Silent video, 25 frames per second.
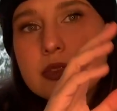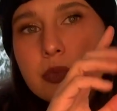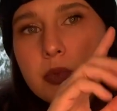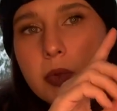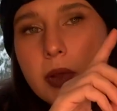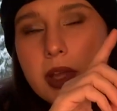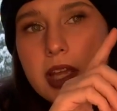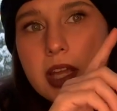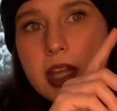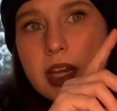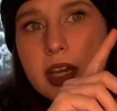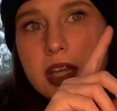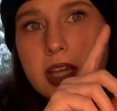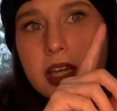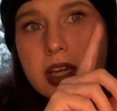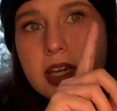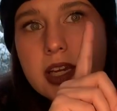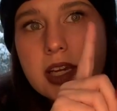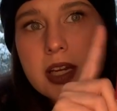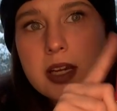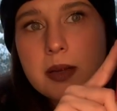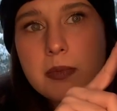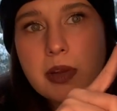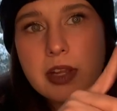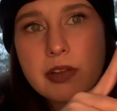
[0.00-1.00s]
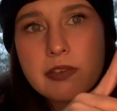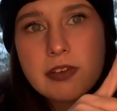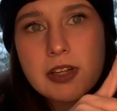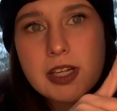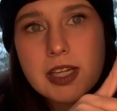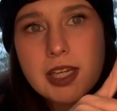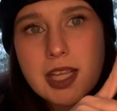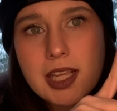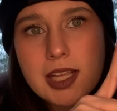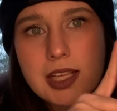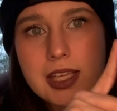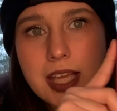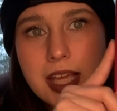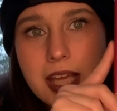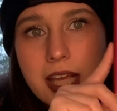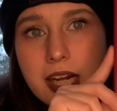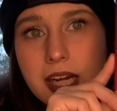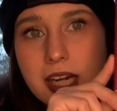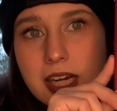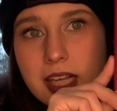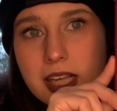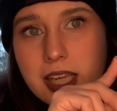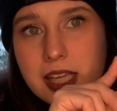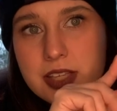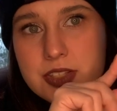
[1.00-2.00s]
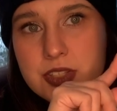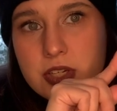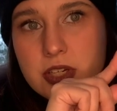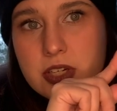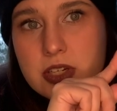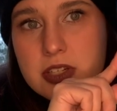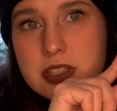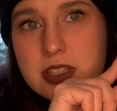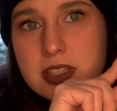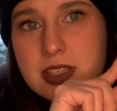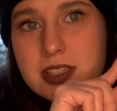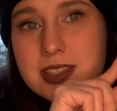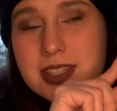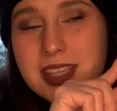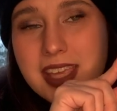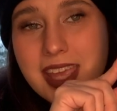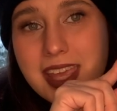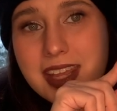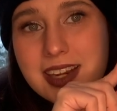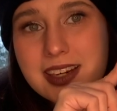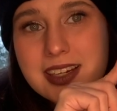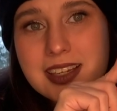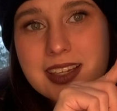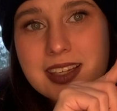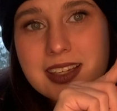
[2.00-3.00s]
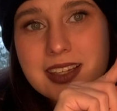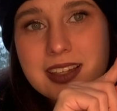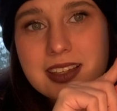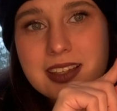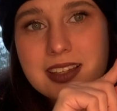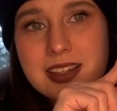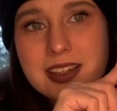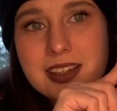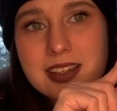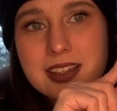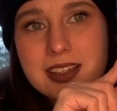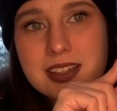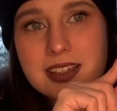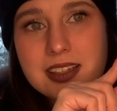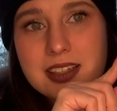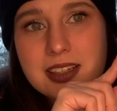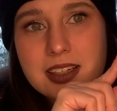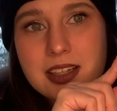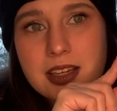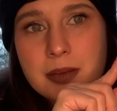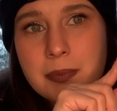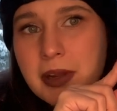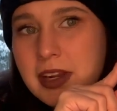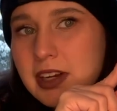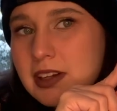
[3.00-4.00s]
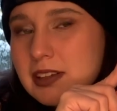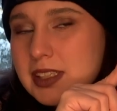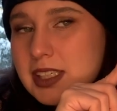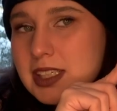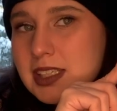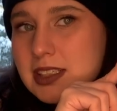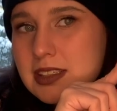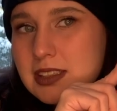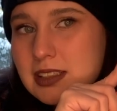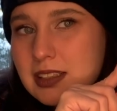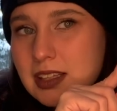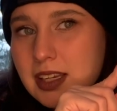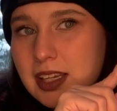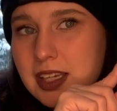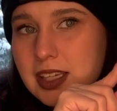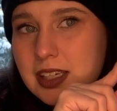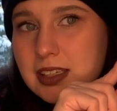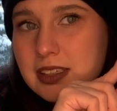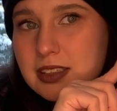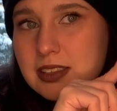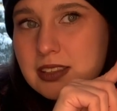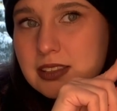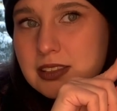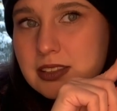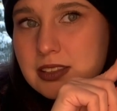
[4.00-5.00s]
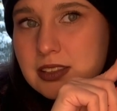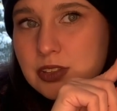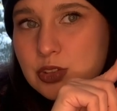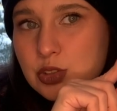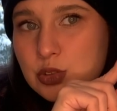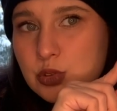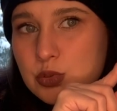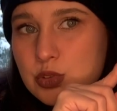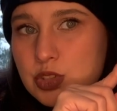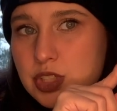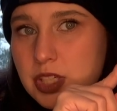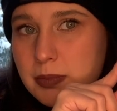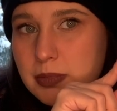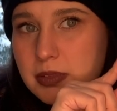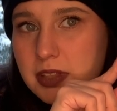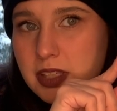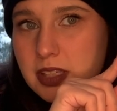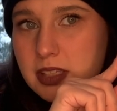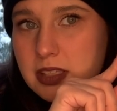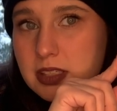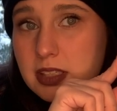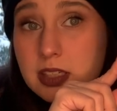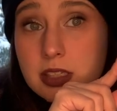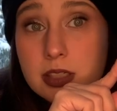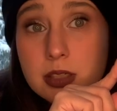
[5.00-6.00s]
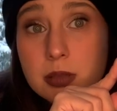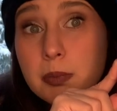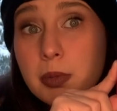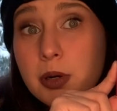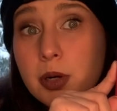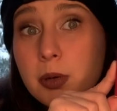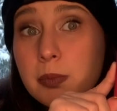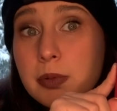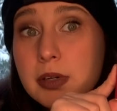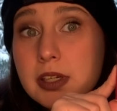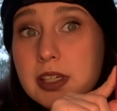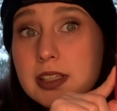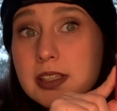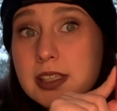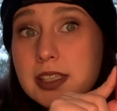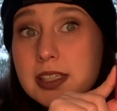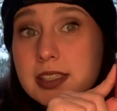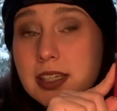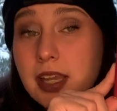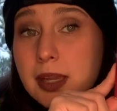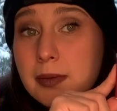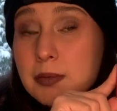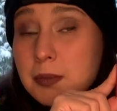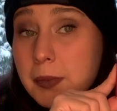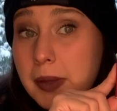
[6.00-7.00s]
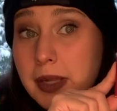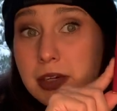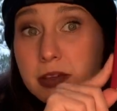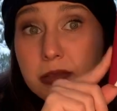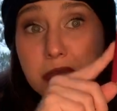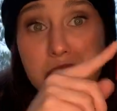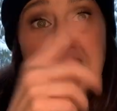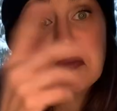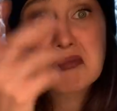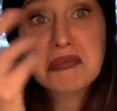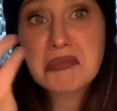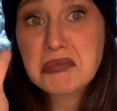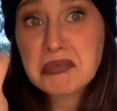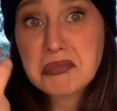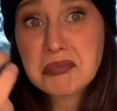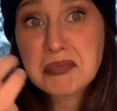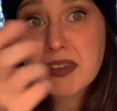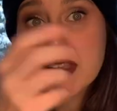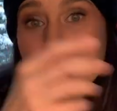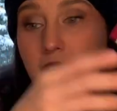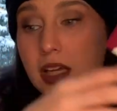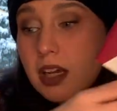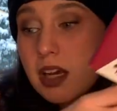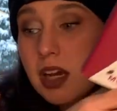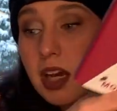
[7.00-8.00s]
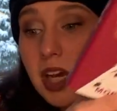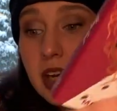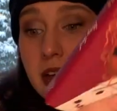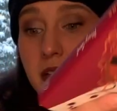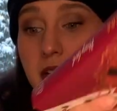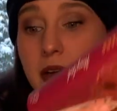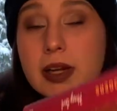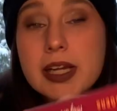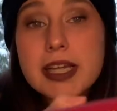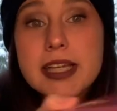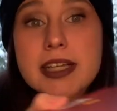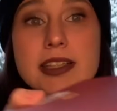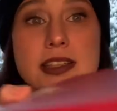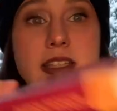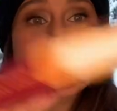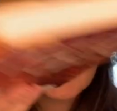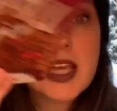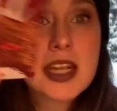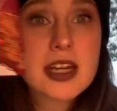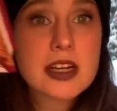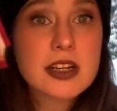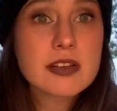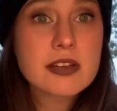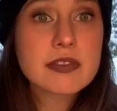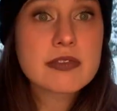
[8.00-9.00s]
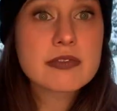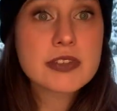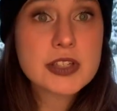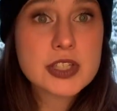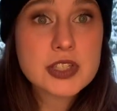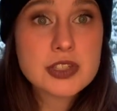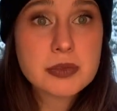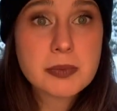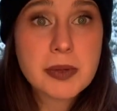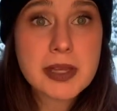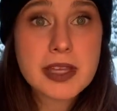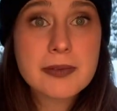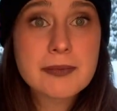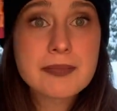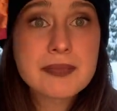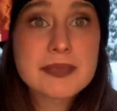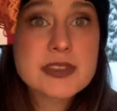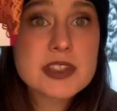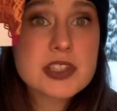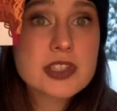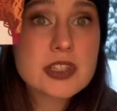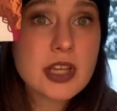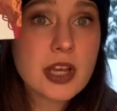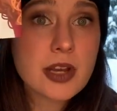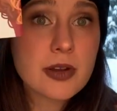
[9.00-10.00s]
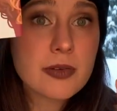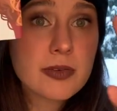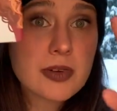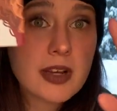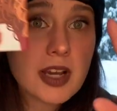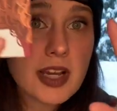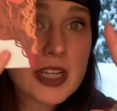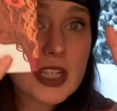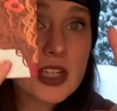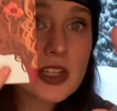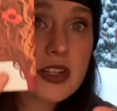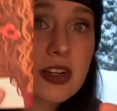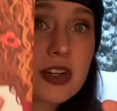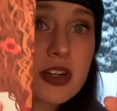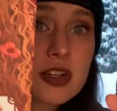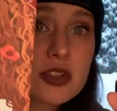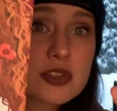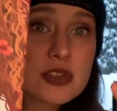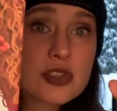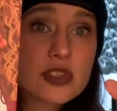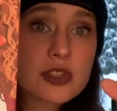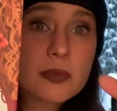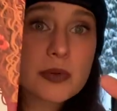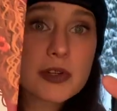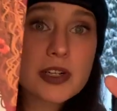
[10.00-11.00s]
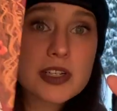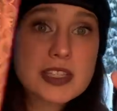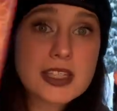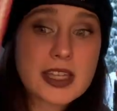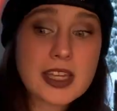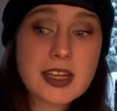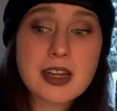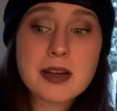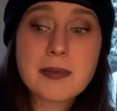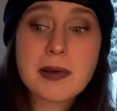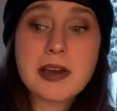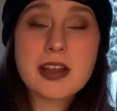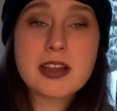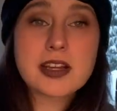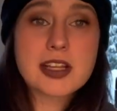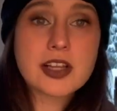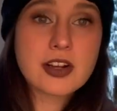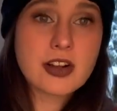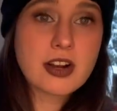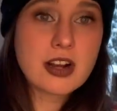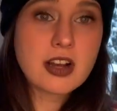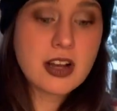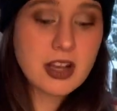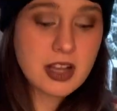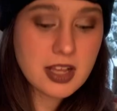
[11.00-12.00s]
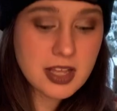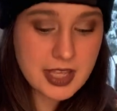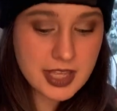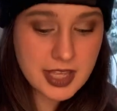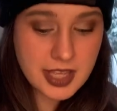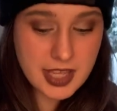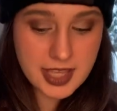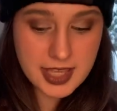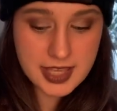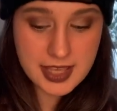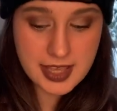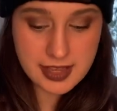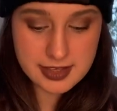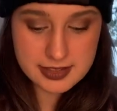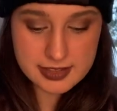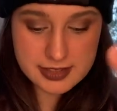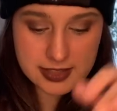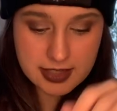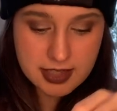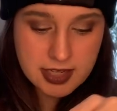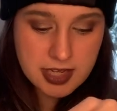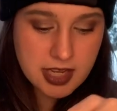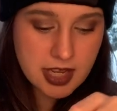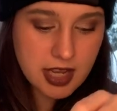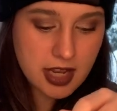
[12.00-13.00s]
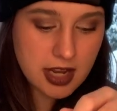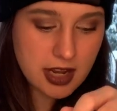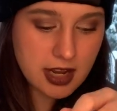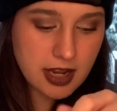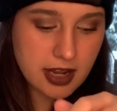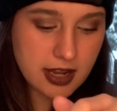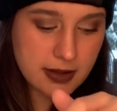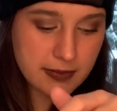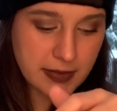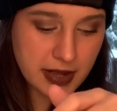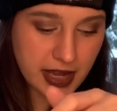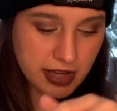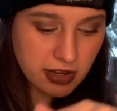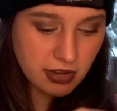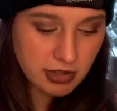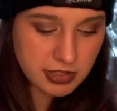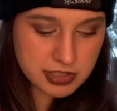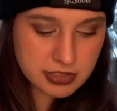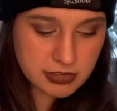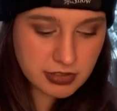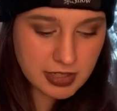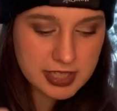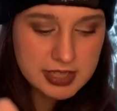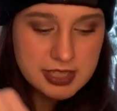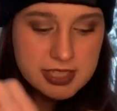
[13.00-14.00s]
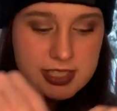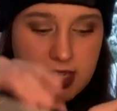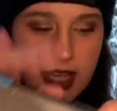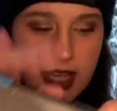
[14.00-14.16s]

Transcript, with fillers: when my friend in Canada gets hers, because Canada apparently doesn't like to ship things in an appropriately timed manner. I don't know. Canada, fix your mail. So Honey Girl, super excited about Honey Girl. Yes. Um, I also got this